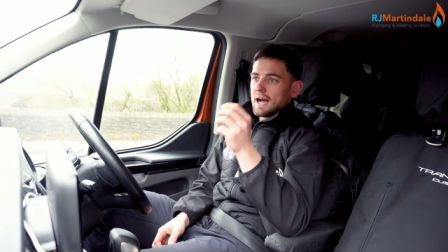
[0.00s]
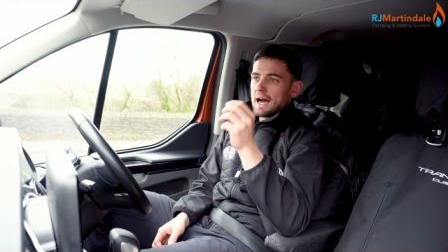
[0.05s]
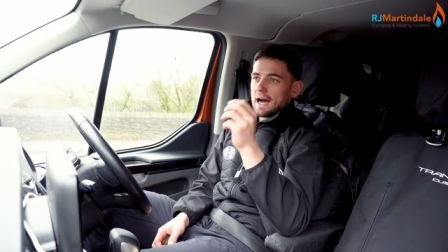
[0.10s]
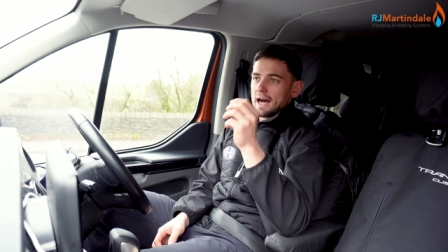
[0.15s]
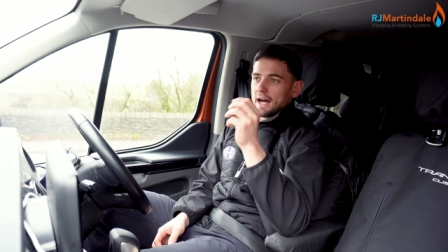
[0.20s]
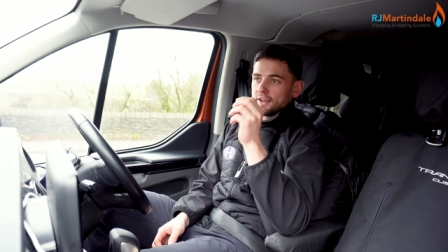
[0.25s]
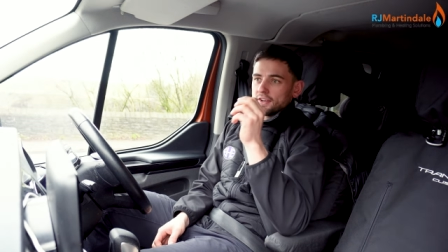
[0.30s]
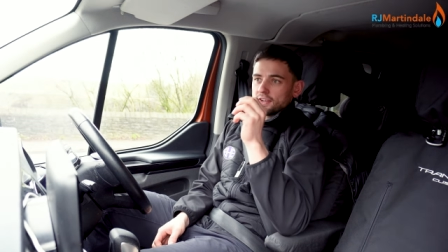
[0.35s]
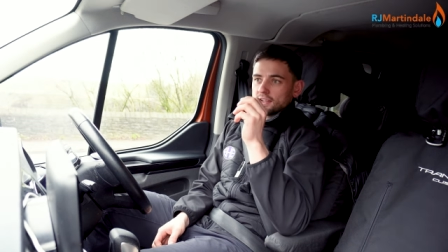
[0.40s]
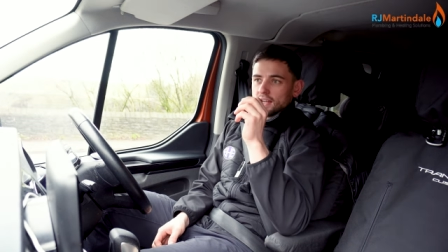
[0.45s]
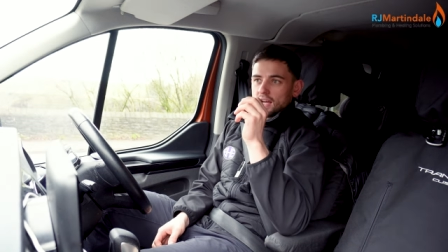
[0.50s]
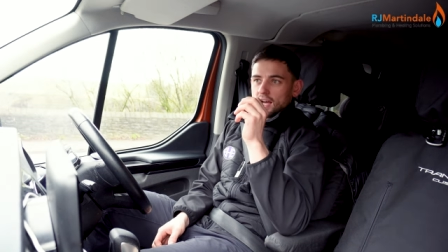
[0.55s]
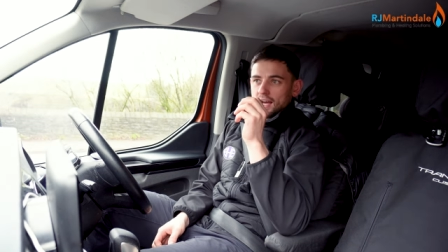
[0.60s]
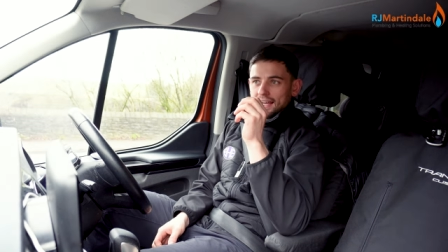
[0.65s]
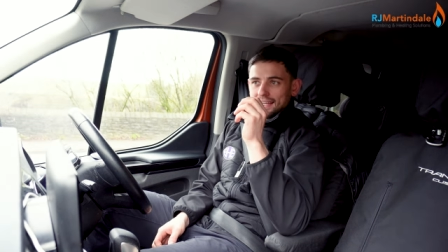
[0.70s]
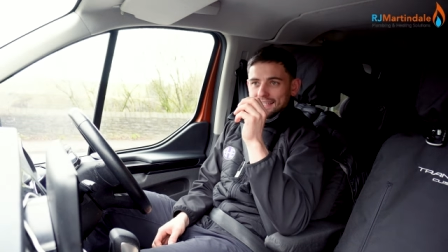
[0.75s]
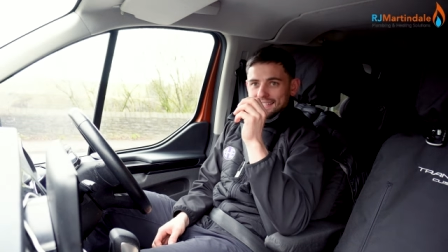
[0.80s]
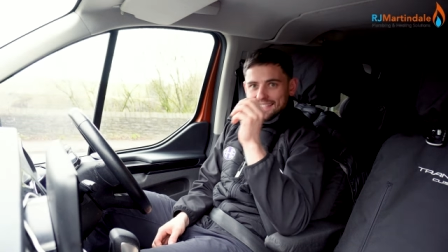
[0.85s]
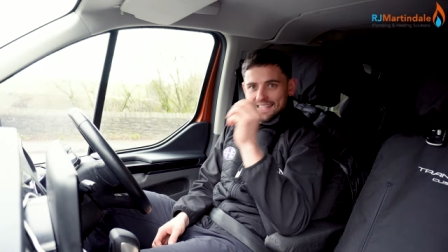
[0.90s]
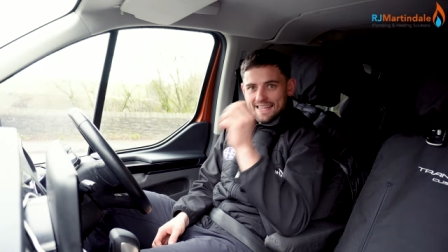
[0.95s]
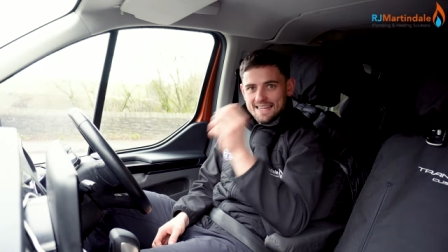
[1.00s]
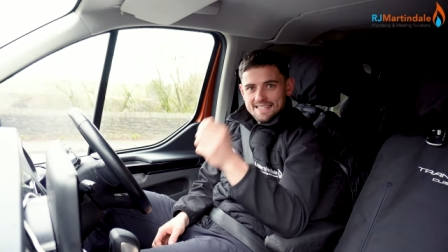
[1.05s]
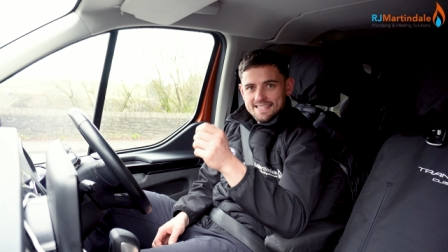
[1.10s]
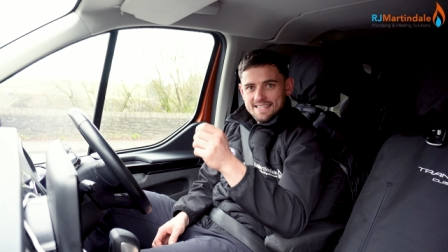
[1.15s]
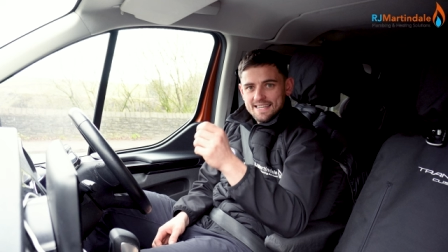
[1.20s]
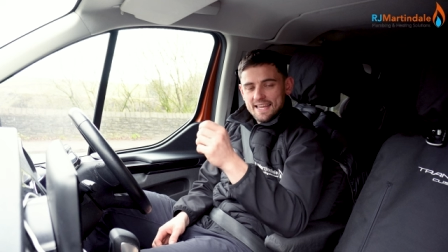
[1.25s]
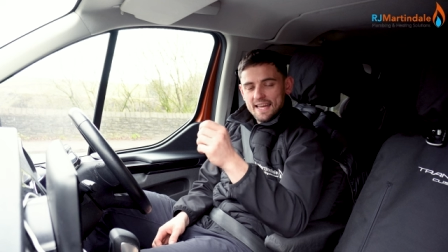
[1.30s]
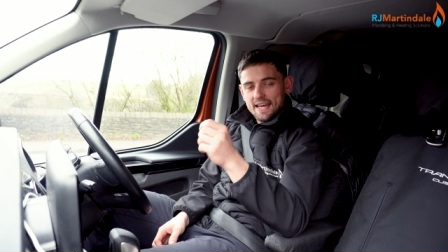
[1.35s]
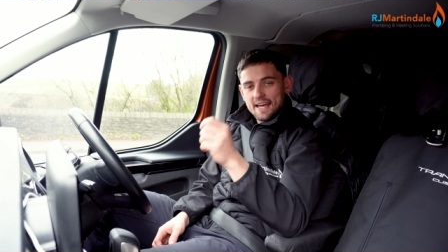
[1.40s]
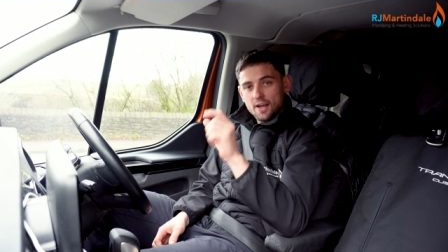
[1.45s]
and a C
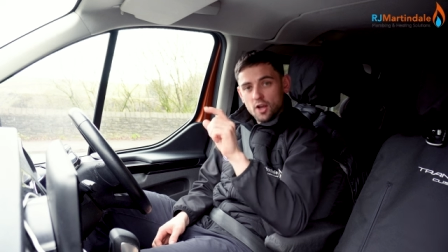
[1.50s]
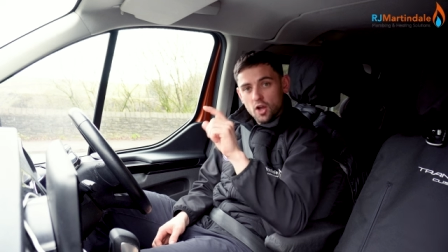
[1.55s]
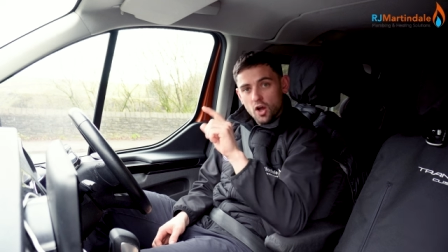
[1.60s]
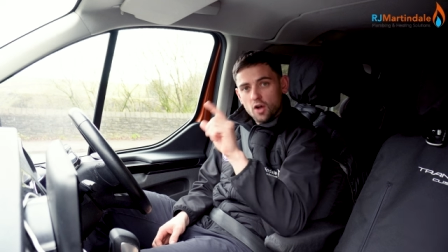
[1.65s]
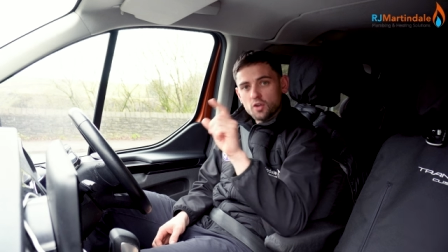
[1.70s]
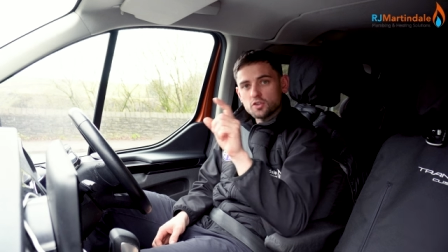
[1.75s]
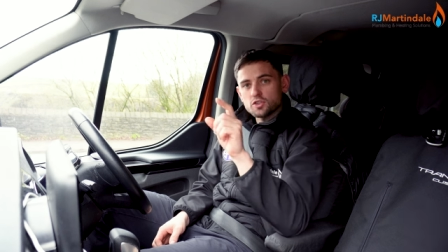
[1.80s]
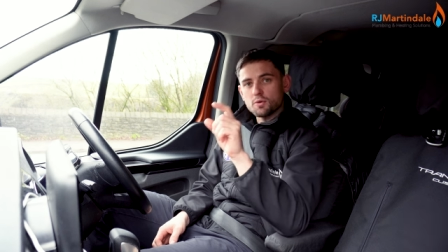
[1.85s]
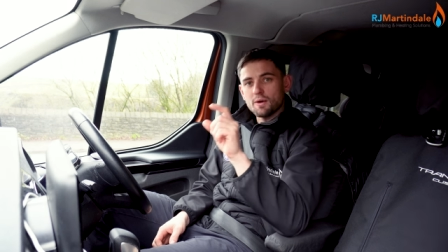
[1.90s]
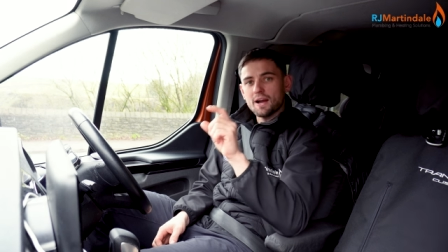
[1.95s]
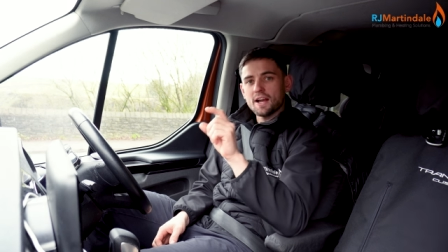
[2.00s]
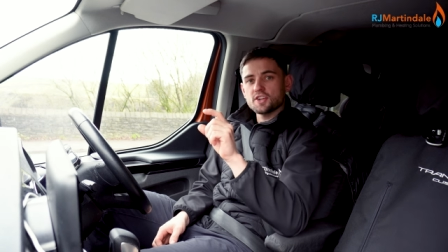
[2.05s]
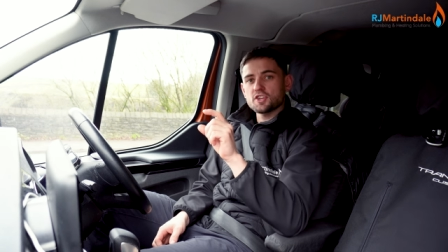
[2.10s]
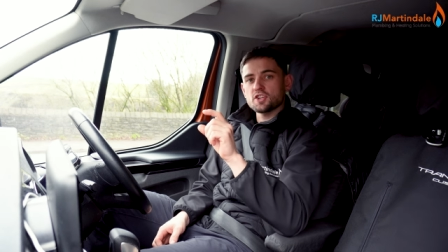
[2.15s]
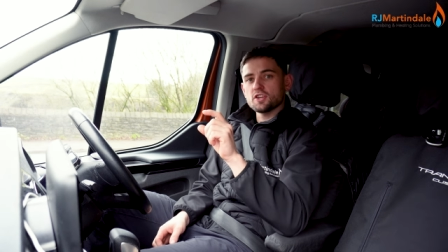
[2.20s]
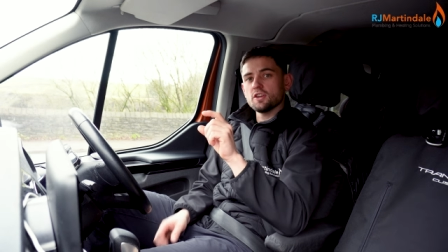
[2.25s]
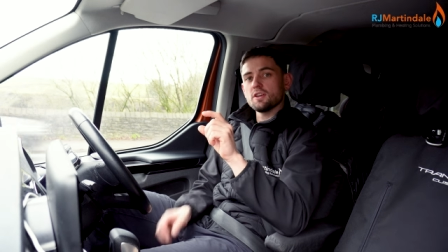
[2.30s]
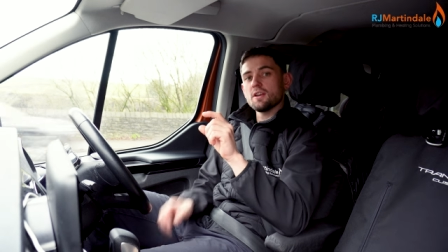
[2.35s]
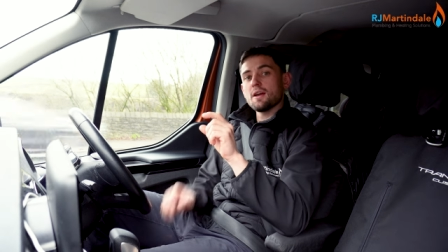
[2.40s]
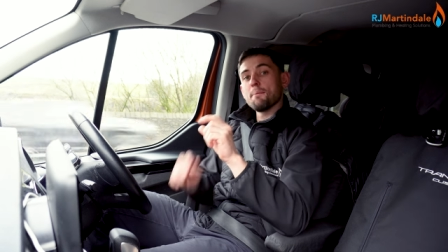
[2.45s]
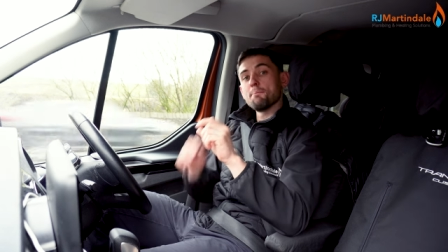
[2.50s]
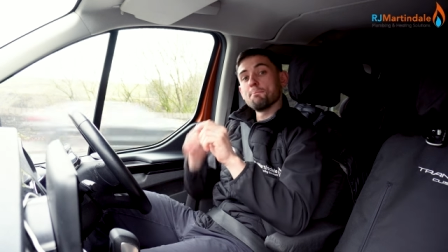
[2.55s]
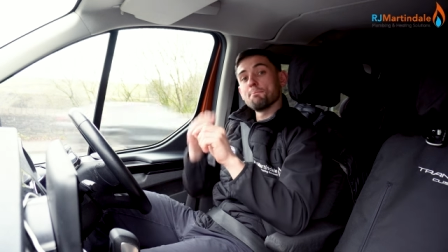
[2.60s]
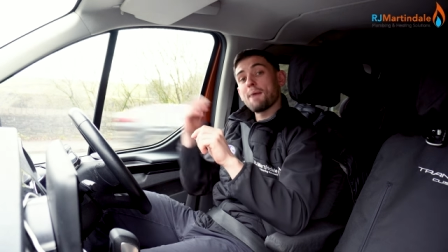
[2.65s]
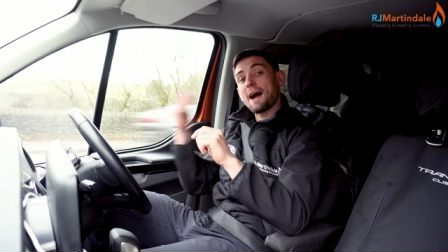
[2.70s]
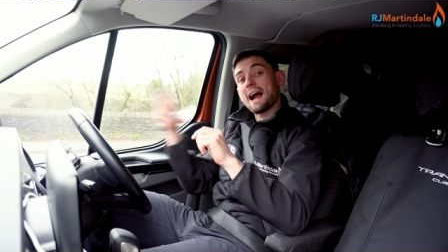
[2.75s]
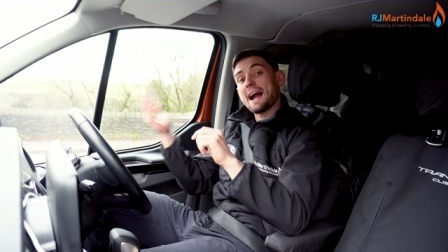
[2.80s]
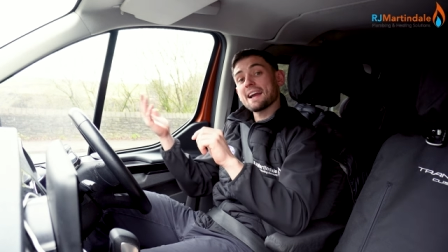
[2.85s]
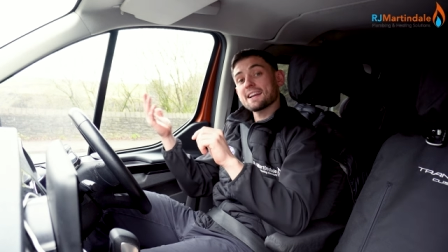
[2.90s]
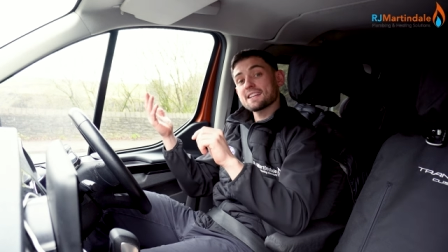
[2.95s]
T A, call to action,
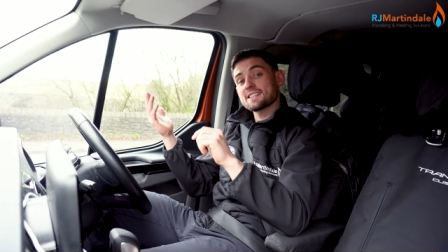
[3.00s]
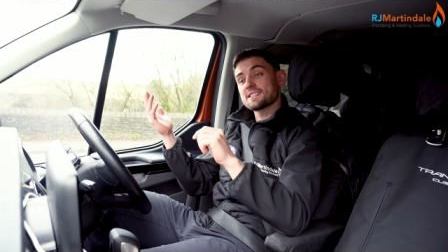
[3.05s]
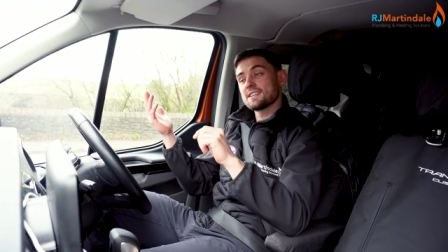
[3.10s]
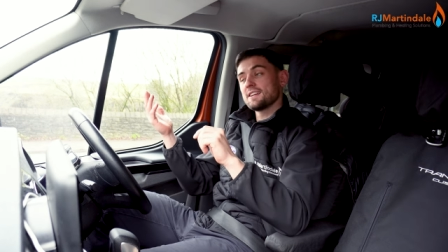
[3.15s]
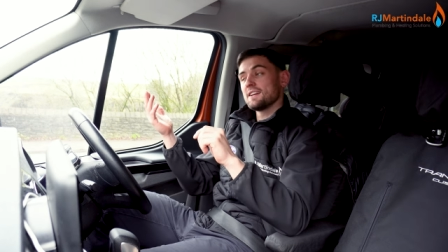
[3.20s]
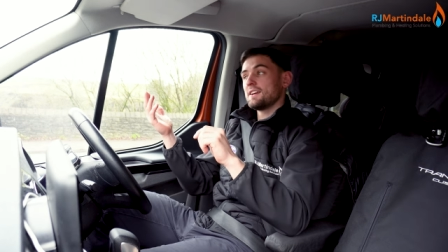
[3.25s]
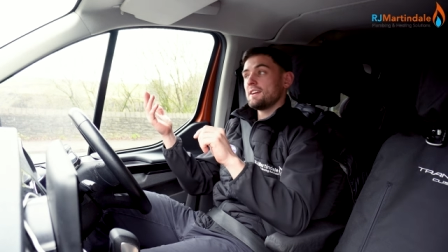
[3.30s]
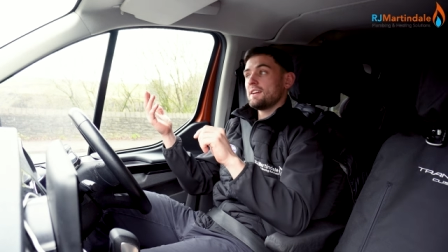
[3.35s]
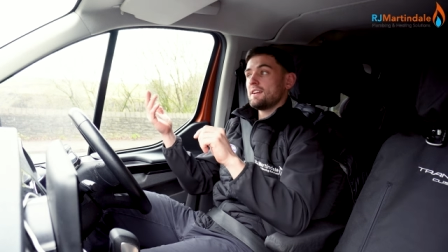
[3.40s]
backed